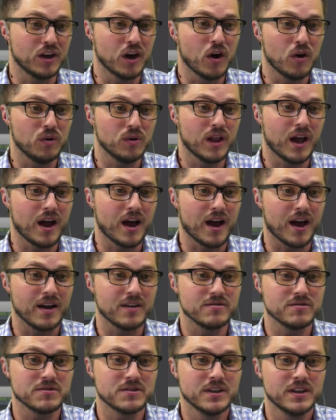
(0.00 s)

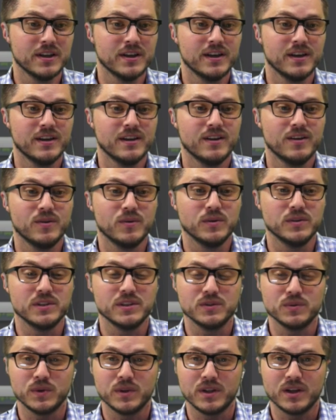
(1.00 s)
live, which
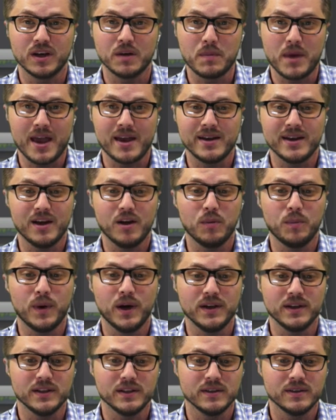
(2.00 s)
is with the Command L
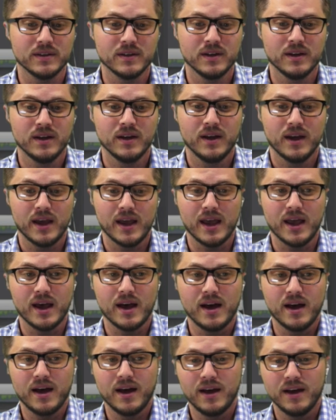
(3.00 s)
button.
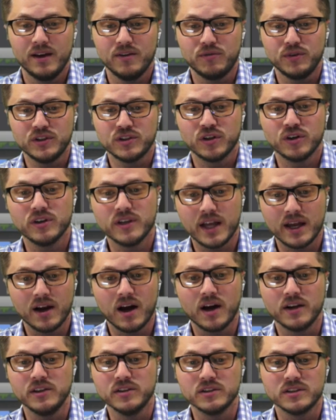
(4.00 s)
If we turn that
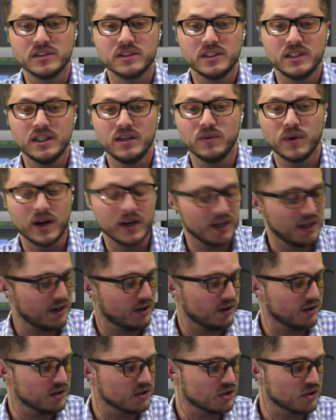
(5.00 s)
on, you'll see right
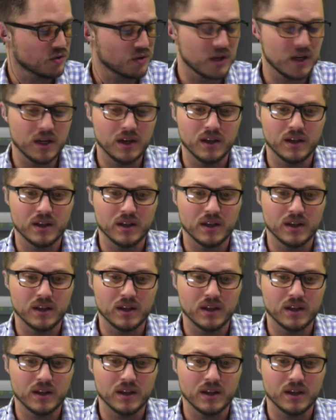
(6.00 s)
here on the screen,